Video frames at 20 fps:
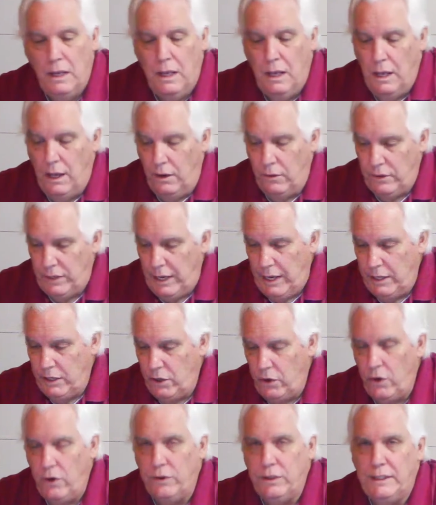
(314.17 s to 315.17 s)
Okay,
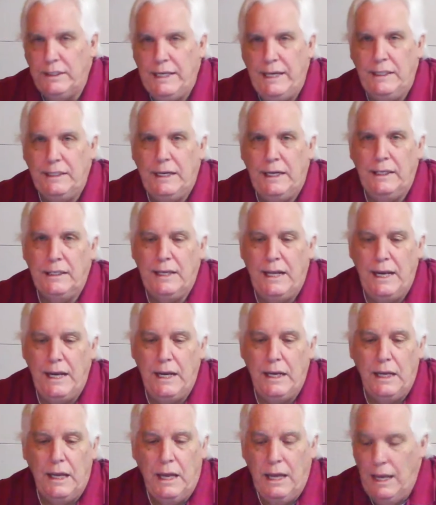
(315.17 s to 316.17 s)
you heard the ding, ding,
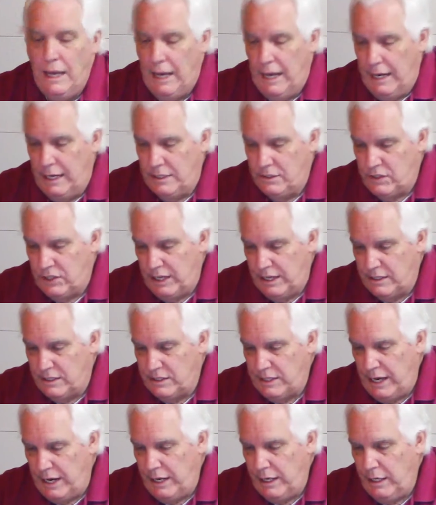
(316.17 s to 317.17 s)
ding, and it says
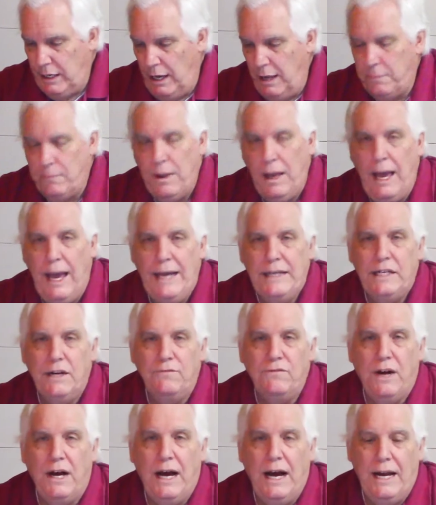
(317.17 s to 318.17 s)
setting up a
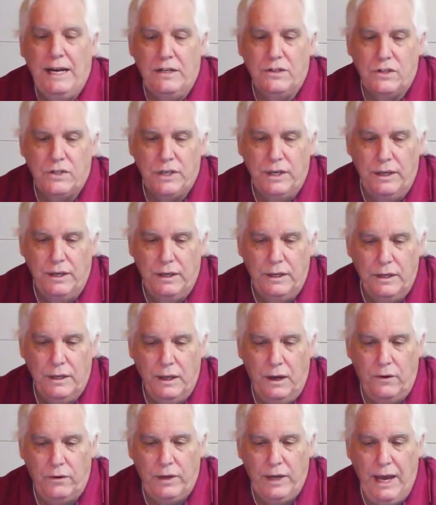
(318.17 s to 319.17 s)
device.
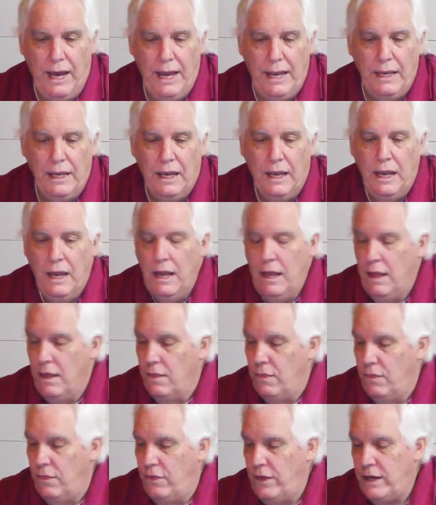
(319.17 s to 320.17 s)
Okay,
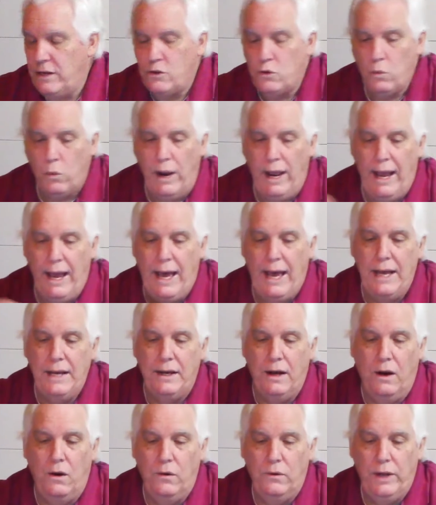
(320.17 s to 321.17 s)
this red
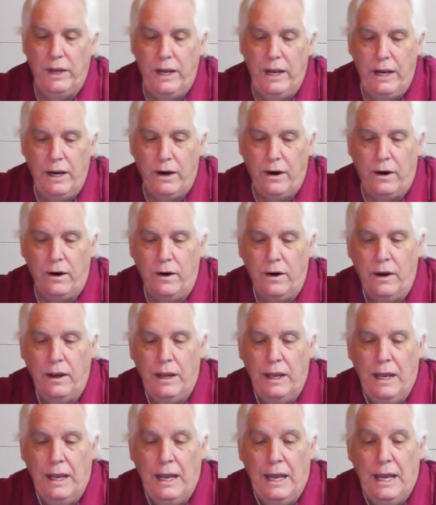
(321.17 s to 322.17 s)
on here
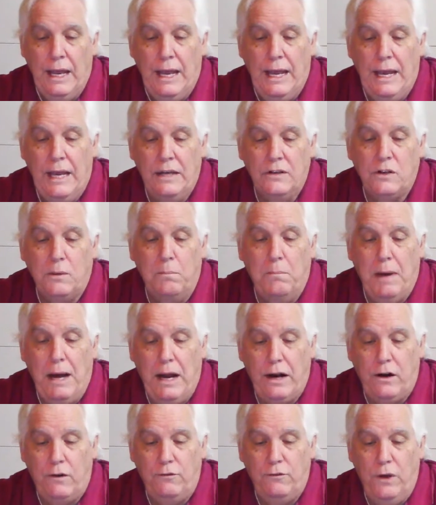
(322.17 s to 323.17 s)
is a
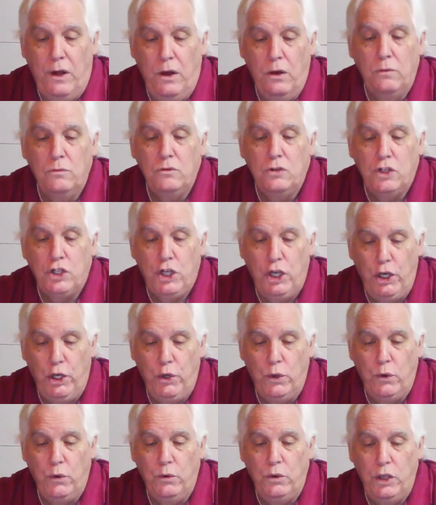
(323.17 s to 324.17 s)
microphone
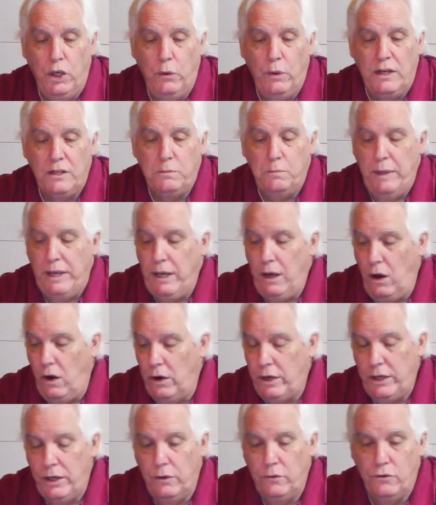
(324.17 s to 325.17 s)
to USB
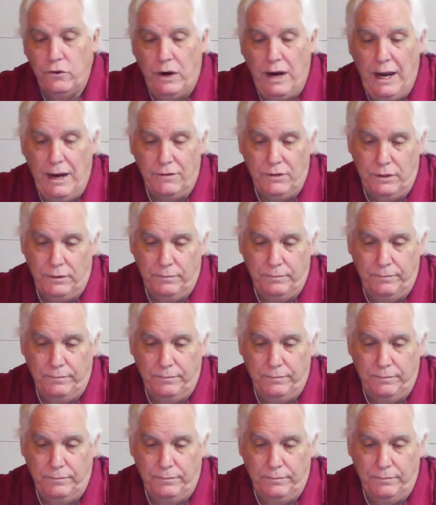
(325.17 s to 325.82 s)
audio driver.